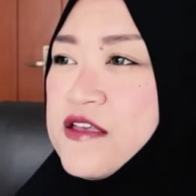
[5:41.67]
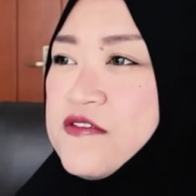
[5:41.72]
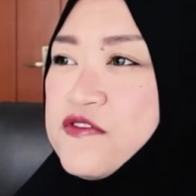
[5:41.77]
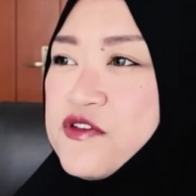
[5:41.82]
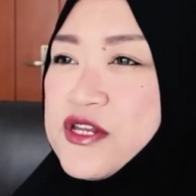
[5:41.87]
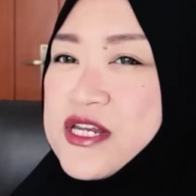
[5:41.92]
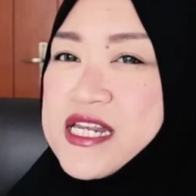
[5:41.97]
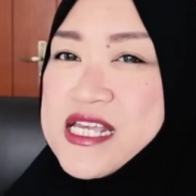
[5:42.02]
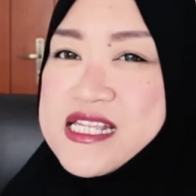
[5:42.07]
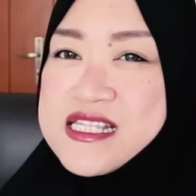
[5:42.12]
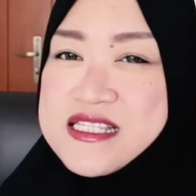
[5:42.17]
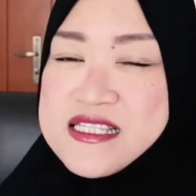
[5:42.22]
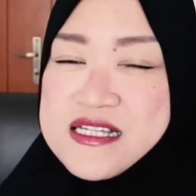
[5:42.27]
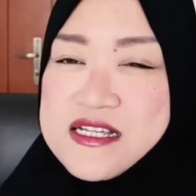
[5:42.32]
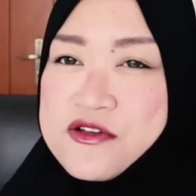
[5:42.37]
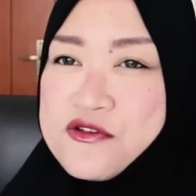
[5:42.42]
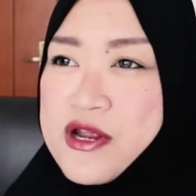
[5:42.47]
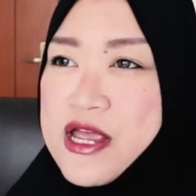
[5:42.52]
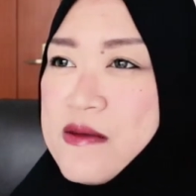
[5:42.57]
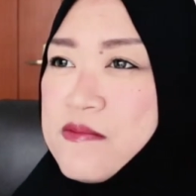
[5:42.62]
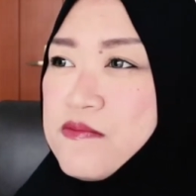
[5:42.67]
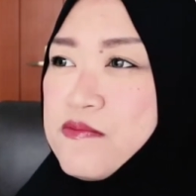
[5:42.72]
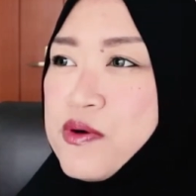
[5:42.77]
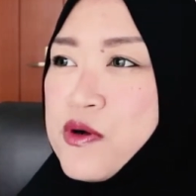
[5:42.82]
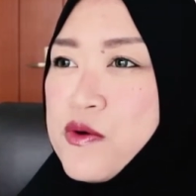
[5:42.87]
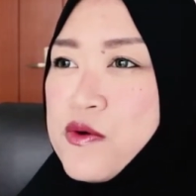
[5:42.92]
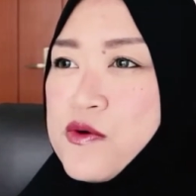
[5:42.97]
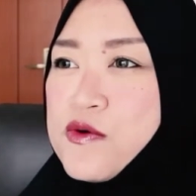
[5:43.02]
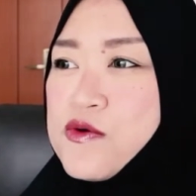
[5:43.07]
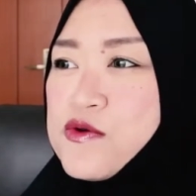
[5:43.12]
Instagram
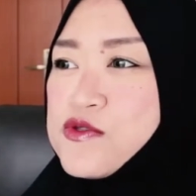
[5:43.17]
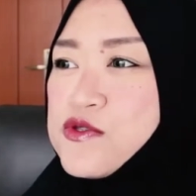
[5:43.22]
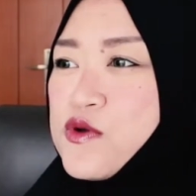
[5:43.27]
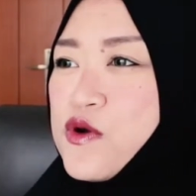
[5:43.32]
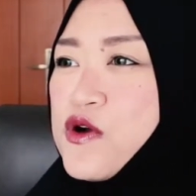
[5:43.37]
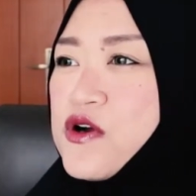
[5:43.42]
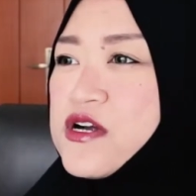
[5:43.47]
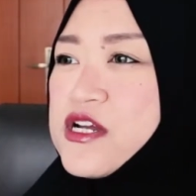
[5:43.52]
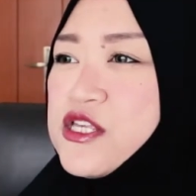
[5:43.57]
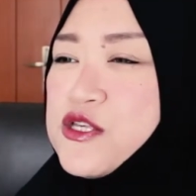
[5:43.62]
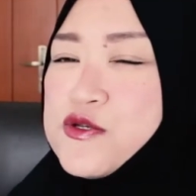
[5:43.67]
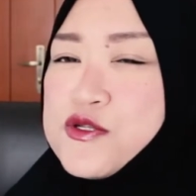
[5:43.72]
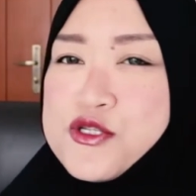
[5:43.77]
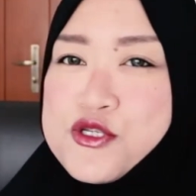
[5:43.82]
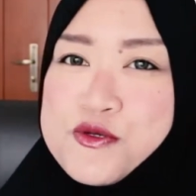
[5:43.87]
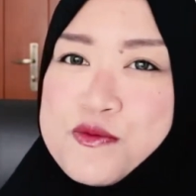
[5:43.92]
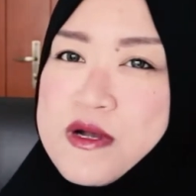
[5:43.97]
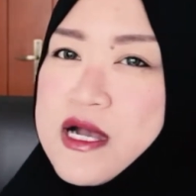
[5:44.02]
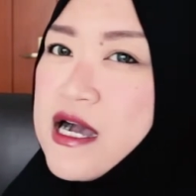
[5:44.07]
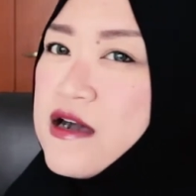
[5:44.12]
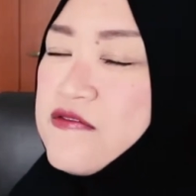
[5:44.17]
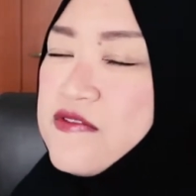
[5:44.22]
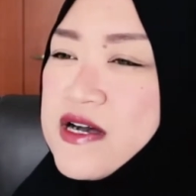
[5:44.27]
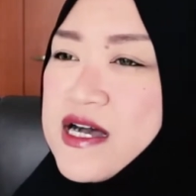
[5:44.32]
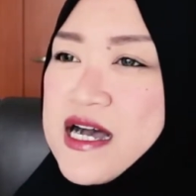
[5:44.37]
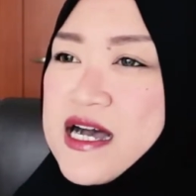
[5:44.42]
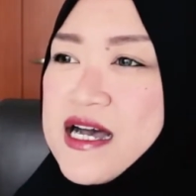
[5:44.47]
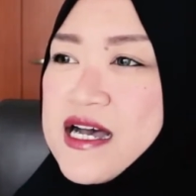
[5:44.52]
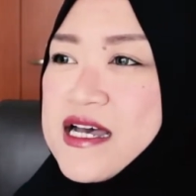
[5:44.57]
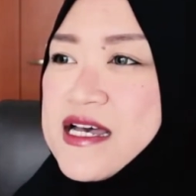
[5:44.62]
post or a YouTube
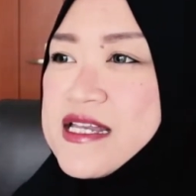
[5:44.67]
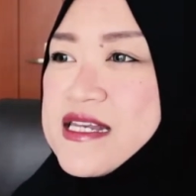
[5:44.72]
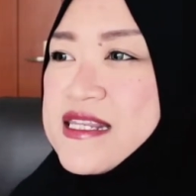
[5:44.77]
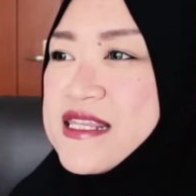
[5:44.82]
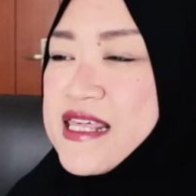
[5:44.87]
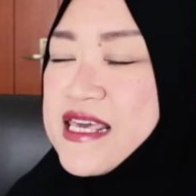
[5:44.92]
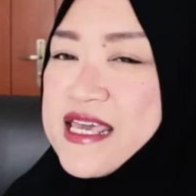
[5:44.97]
cover art,